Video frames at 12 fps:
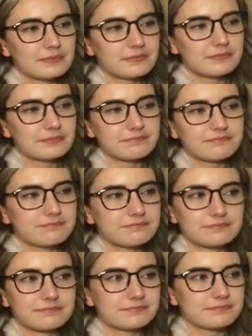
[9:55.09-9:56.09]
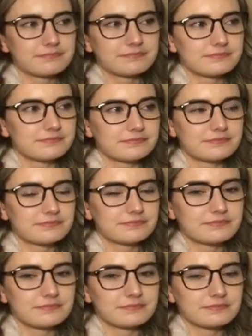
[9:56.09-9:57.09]

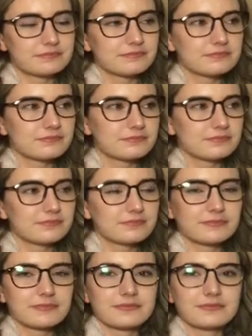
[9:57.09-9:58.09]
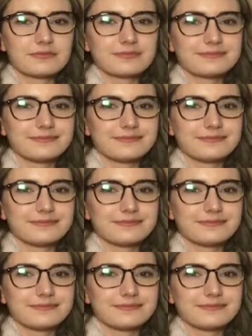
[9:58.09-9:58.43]
This person isn't speaking.